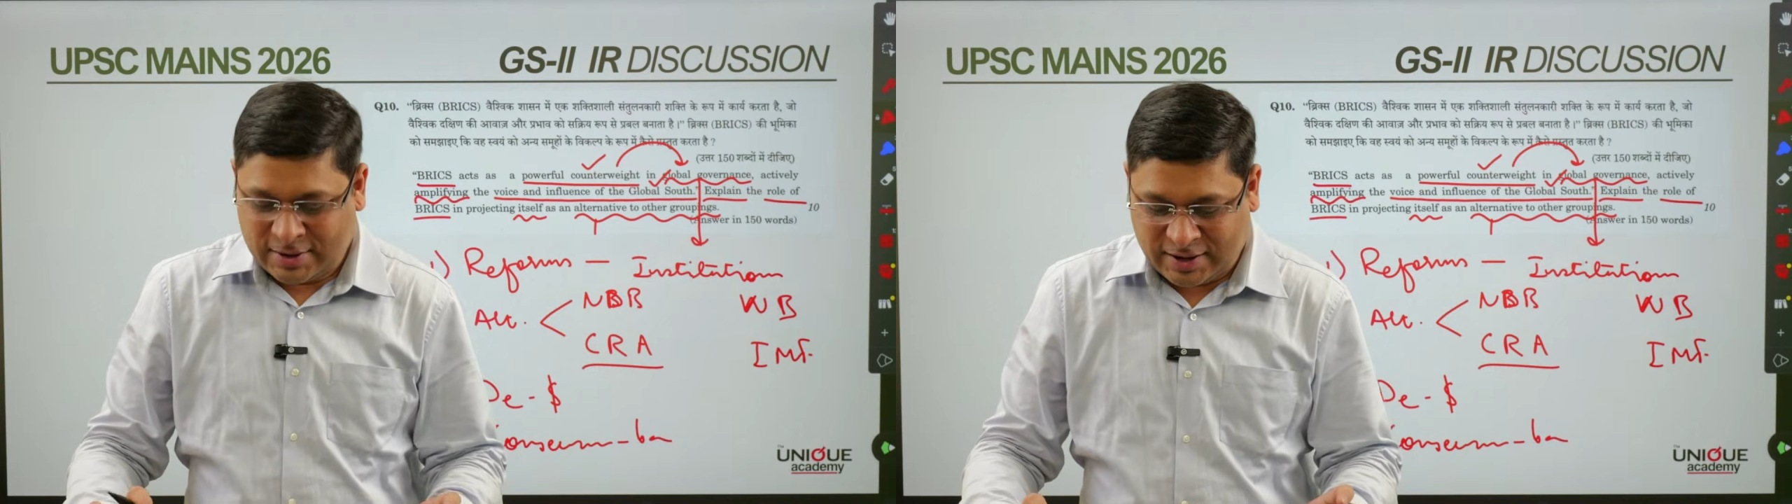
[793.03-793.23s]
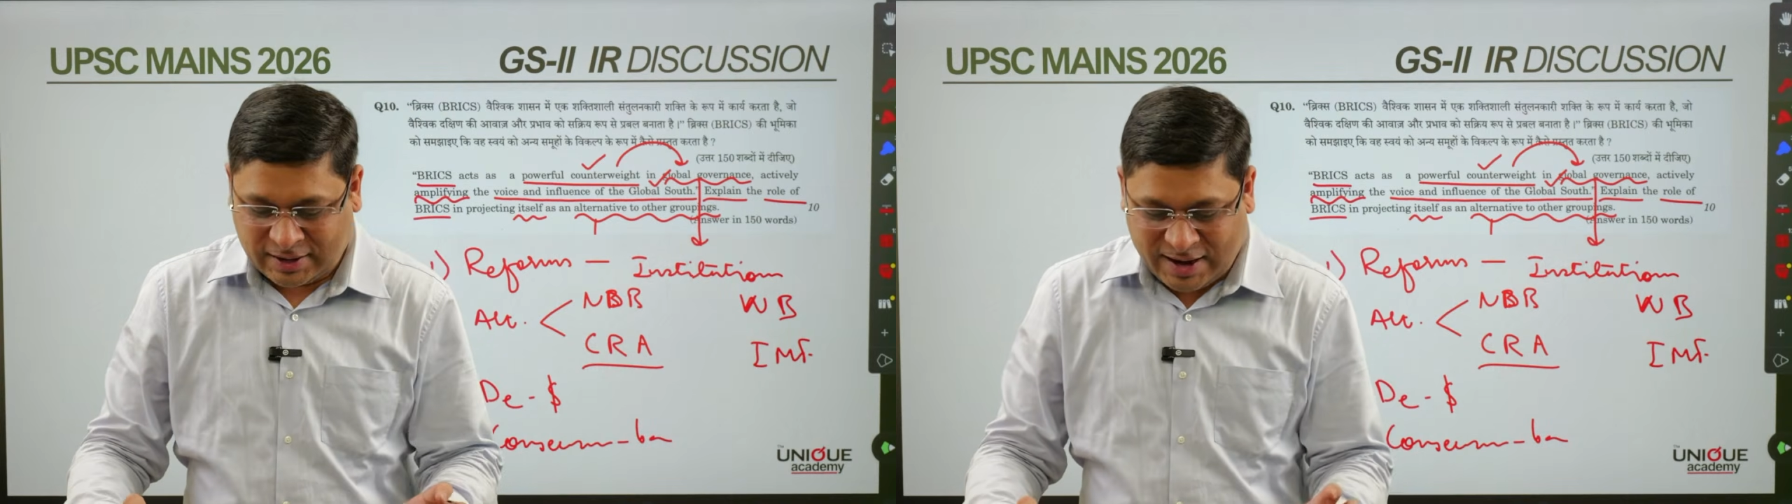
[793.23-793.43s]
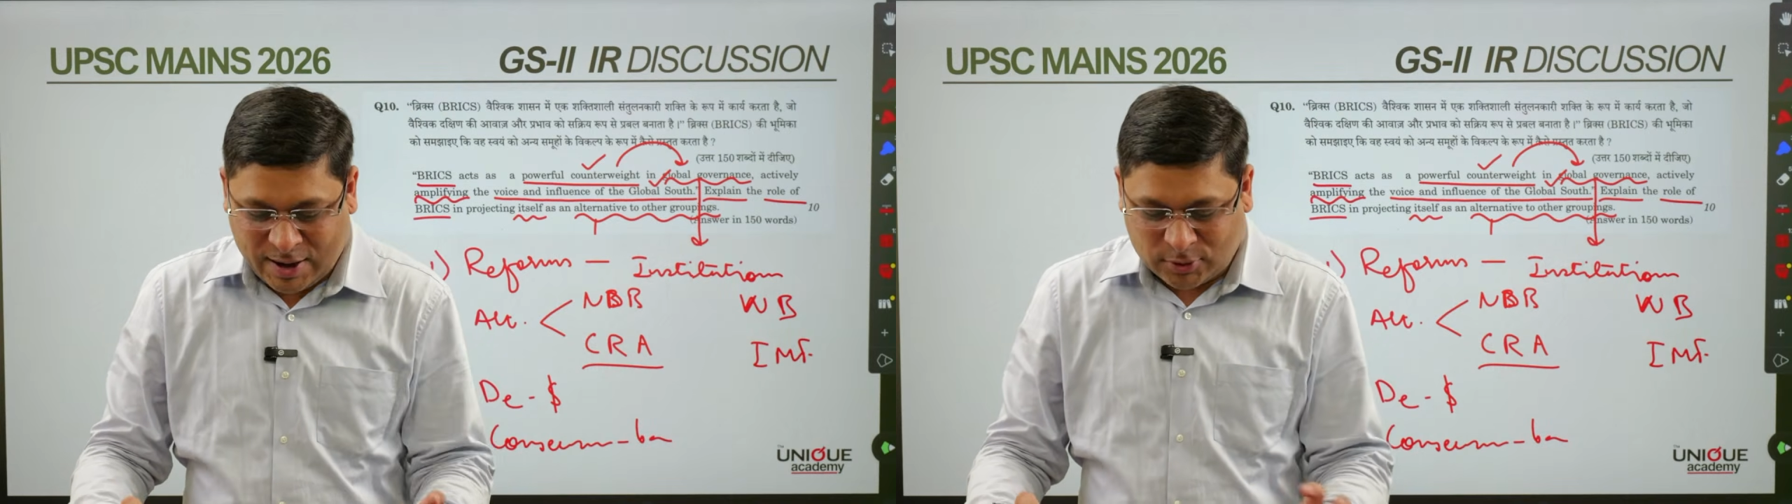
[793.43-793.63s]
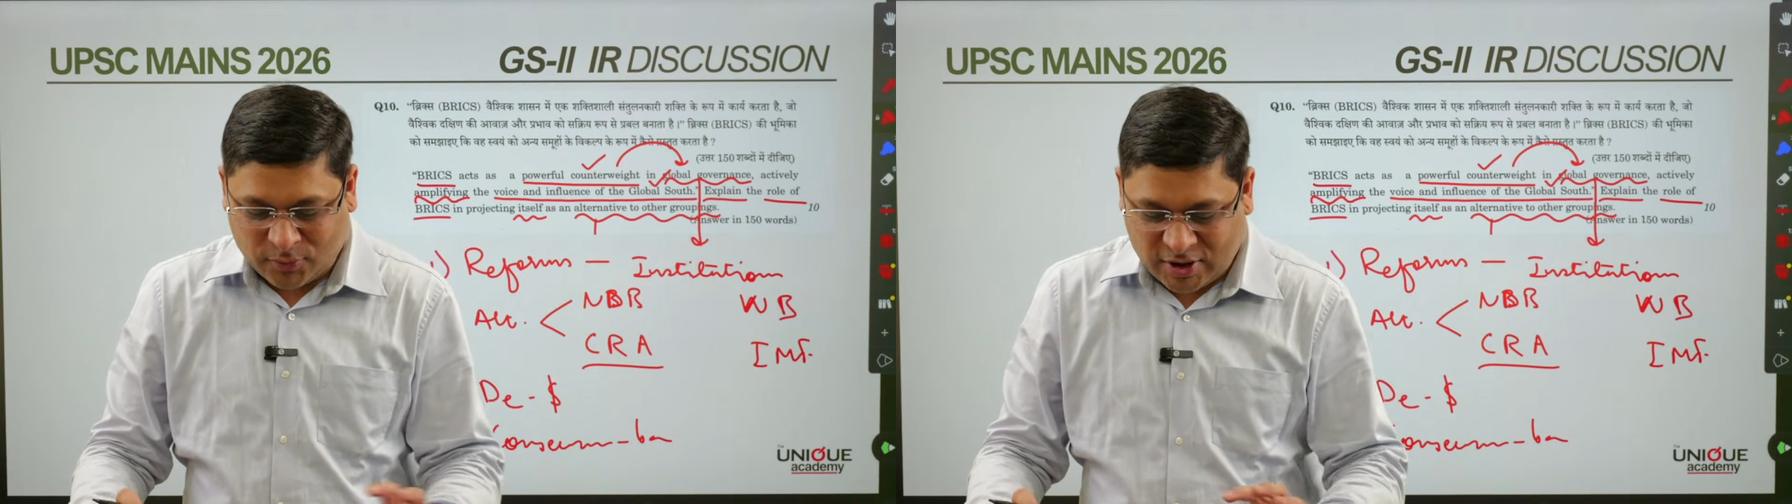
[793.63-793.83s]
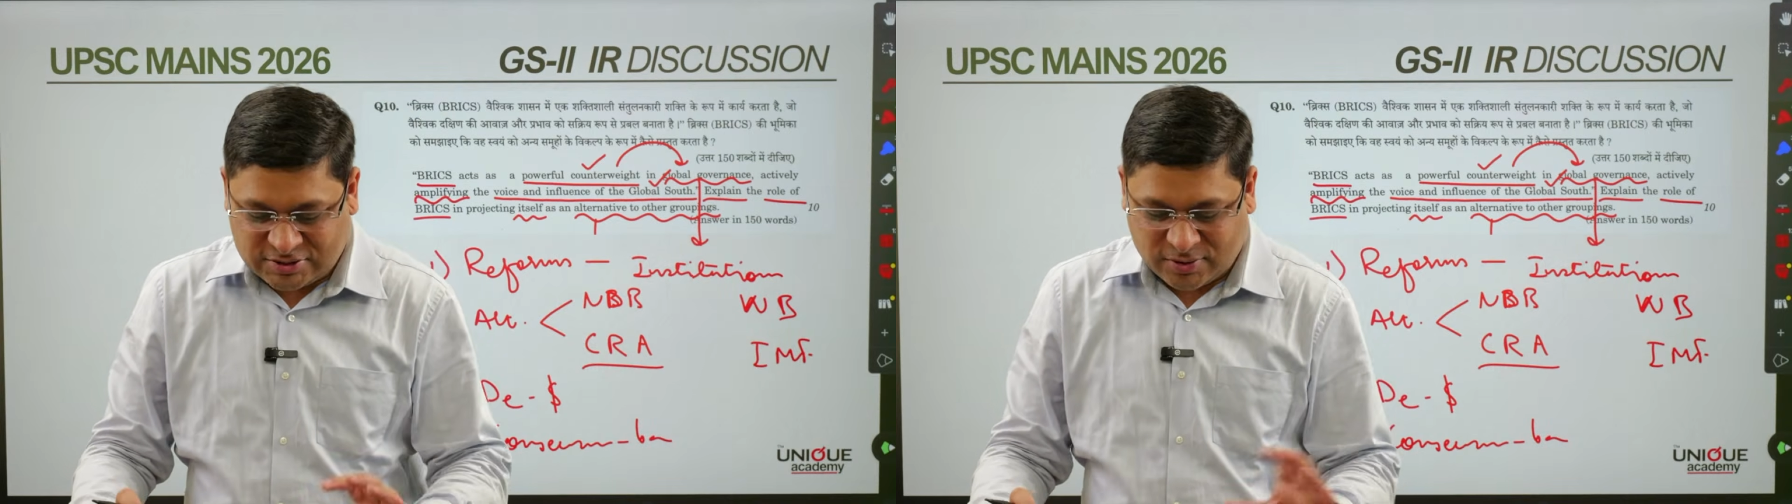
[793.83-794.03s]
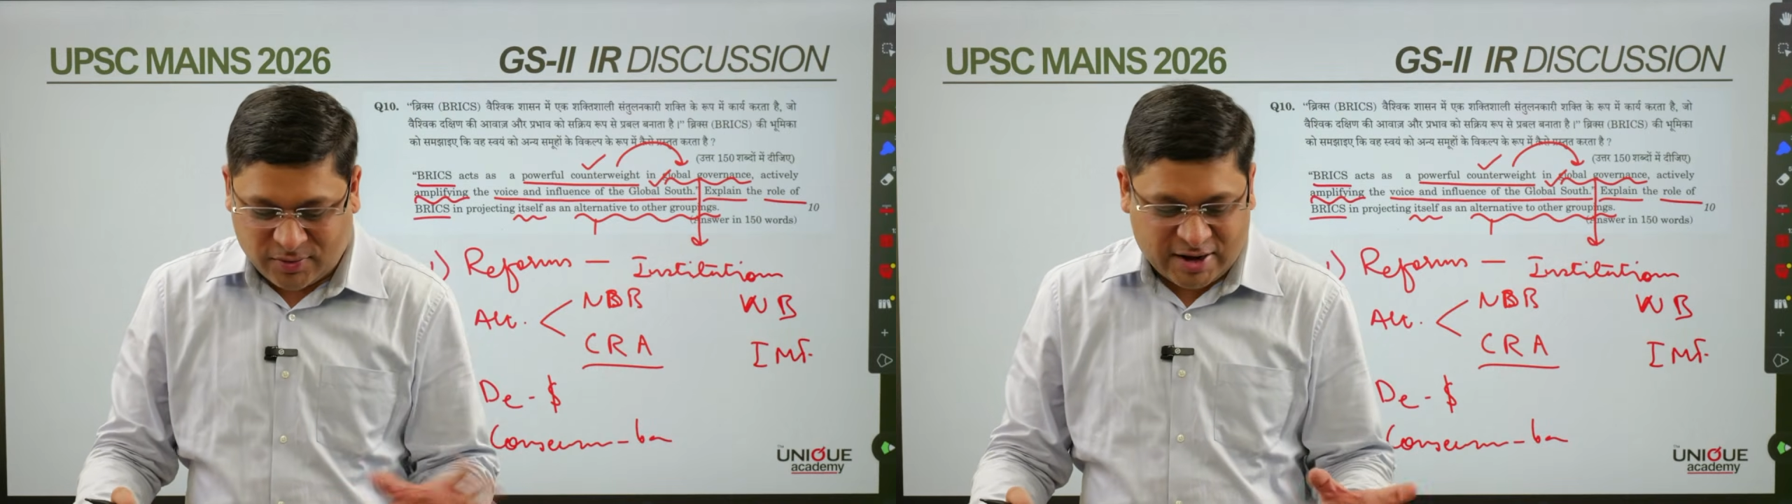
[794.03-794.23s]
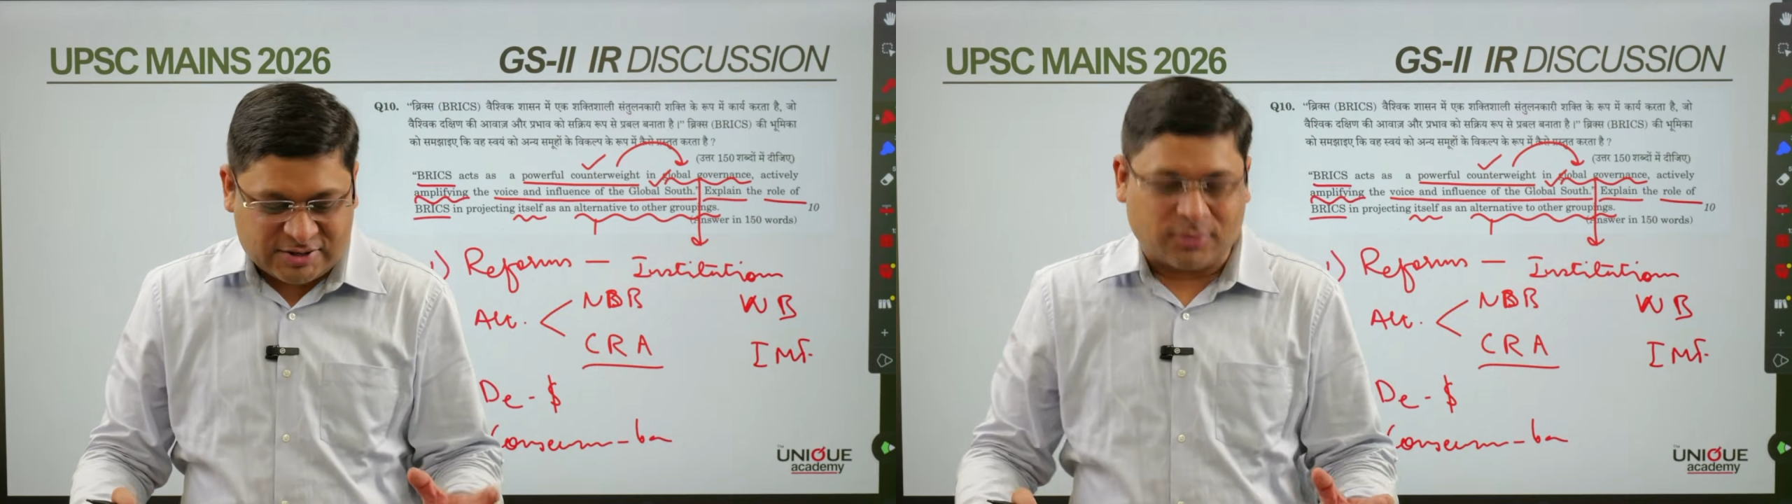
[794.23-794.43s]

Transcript: decline of the West and rise